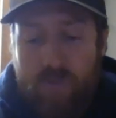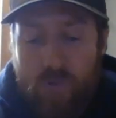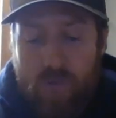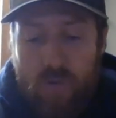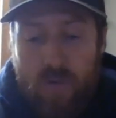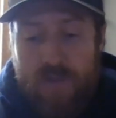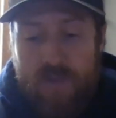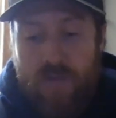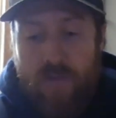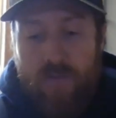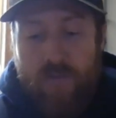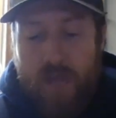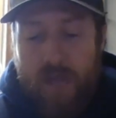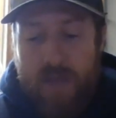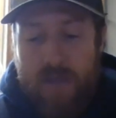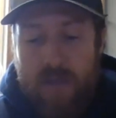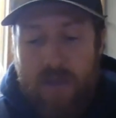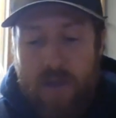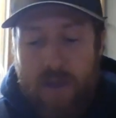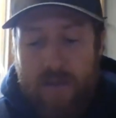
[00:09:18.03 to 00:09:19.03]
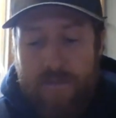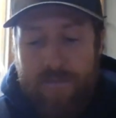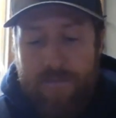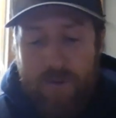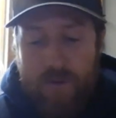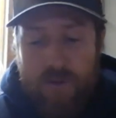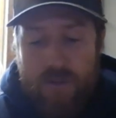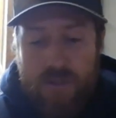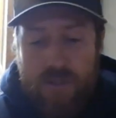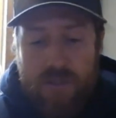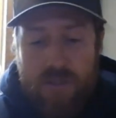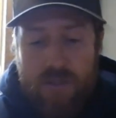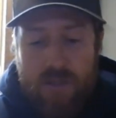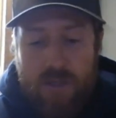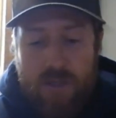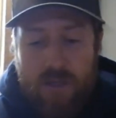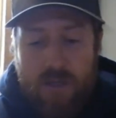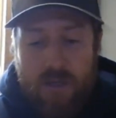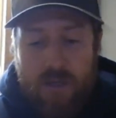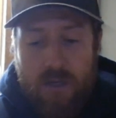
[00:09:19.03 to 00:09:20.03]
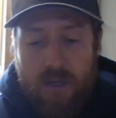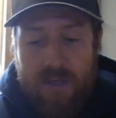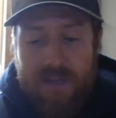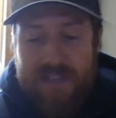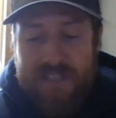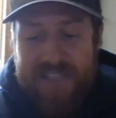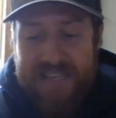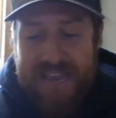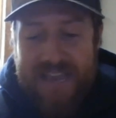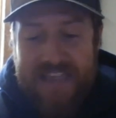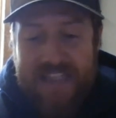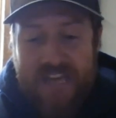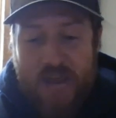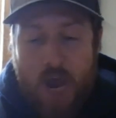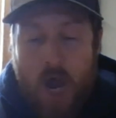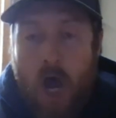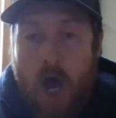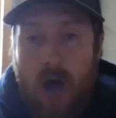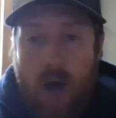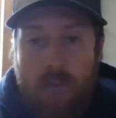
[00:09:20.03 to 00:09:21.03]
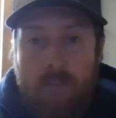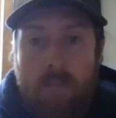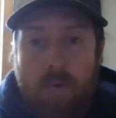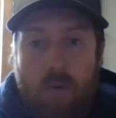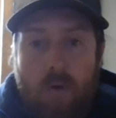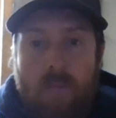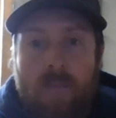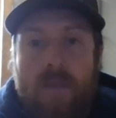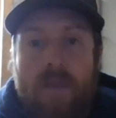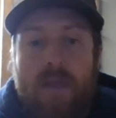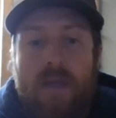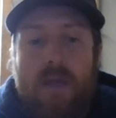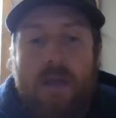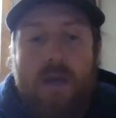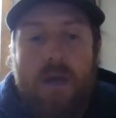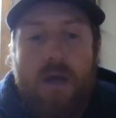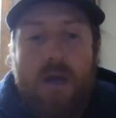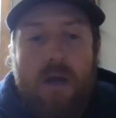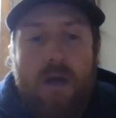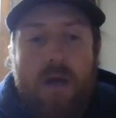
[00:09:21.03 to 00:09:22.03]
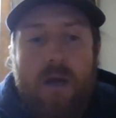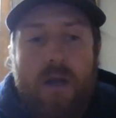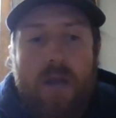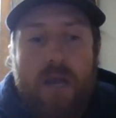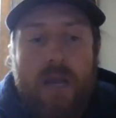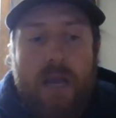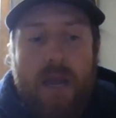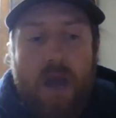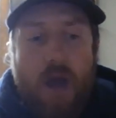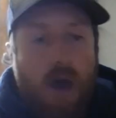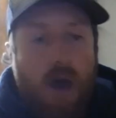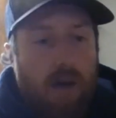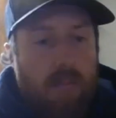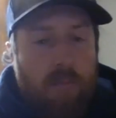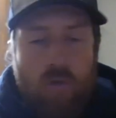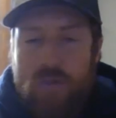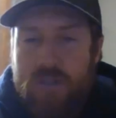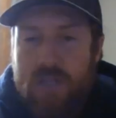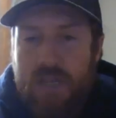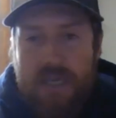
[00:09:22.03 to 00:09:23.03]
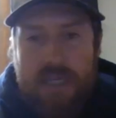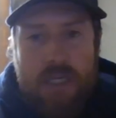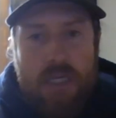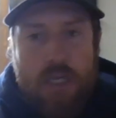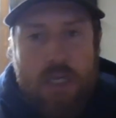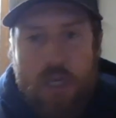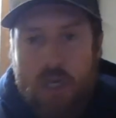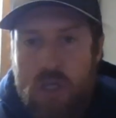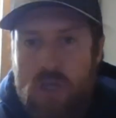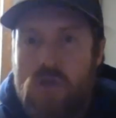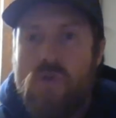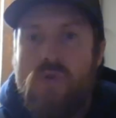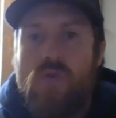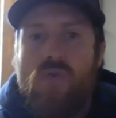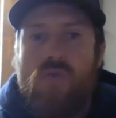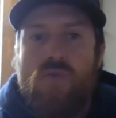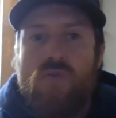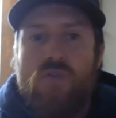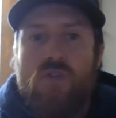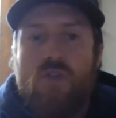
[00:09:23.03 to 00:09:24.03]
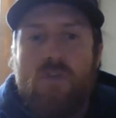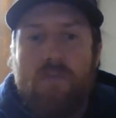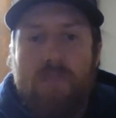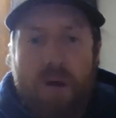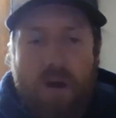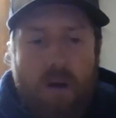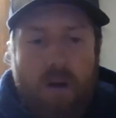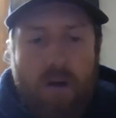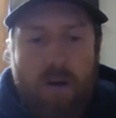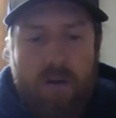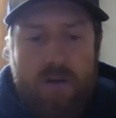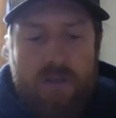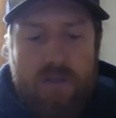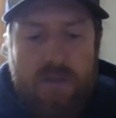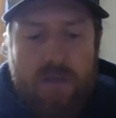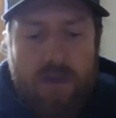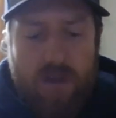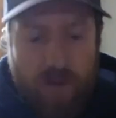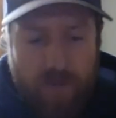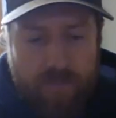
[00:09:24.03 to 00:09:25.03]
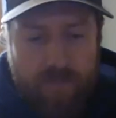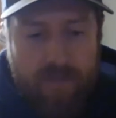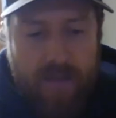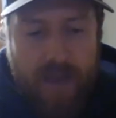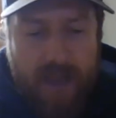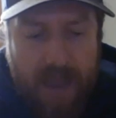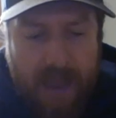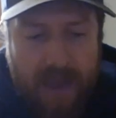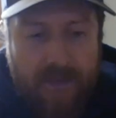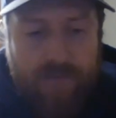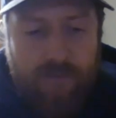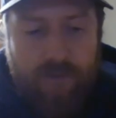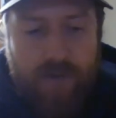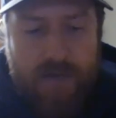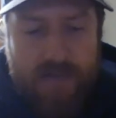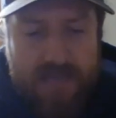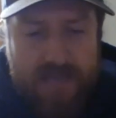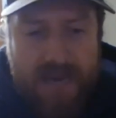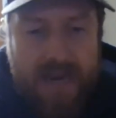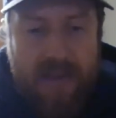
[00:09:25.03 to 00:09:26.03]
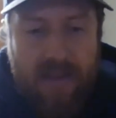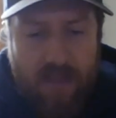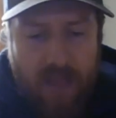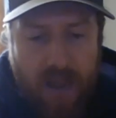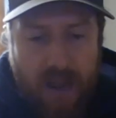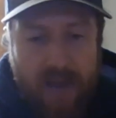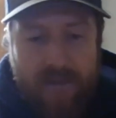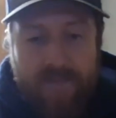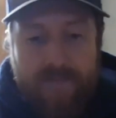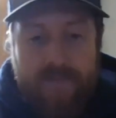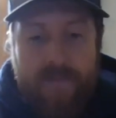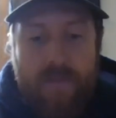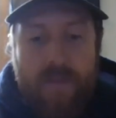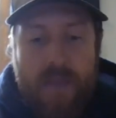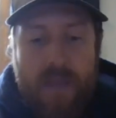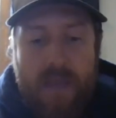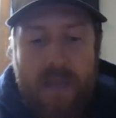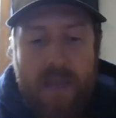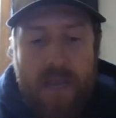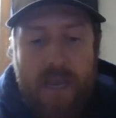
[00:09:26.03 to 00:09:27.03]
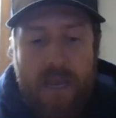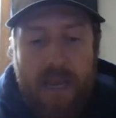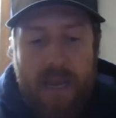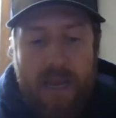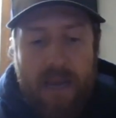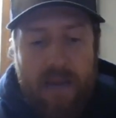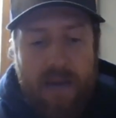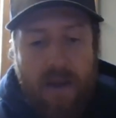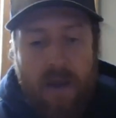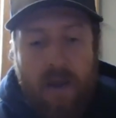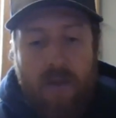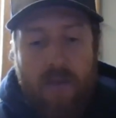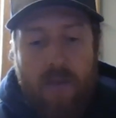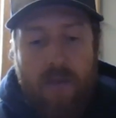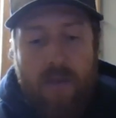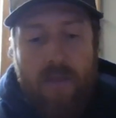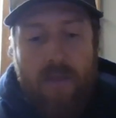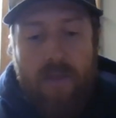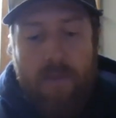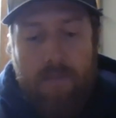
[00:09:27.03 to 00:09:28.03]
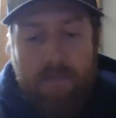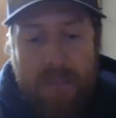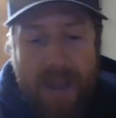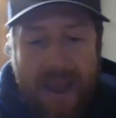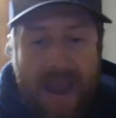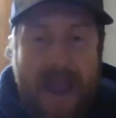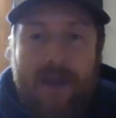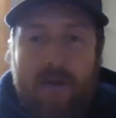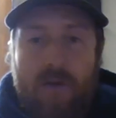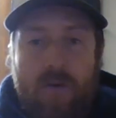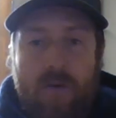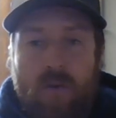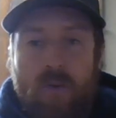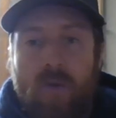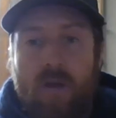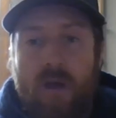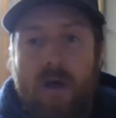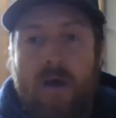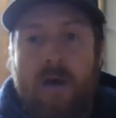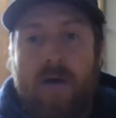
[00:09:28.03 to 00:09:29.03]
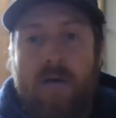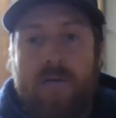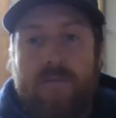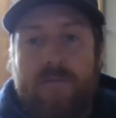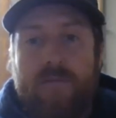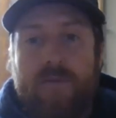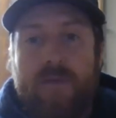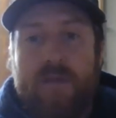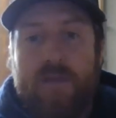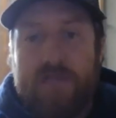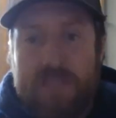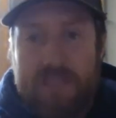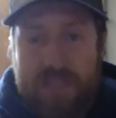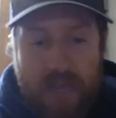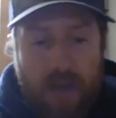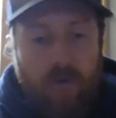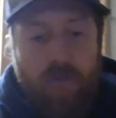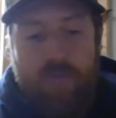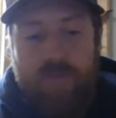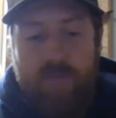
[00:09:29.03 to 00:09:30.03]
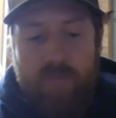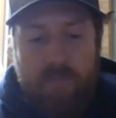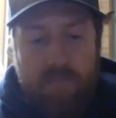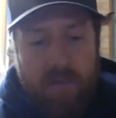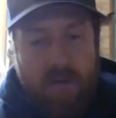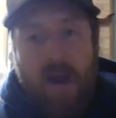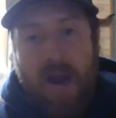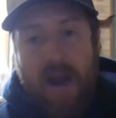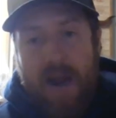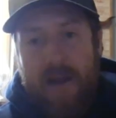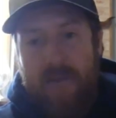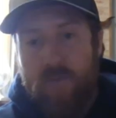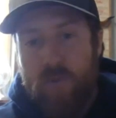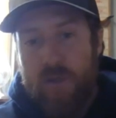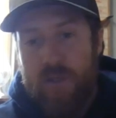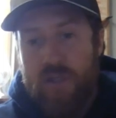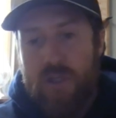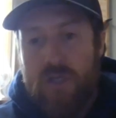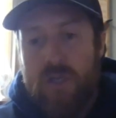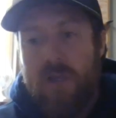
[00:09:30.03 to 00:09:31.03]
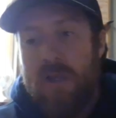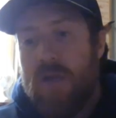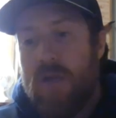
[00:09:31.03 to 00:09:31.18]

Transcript: real quick. So it first says humble. Humble is a huge part of everyday life and the battle of self-pride, which,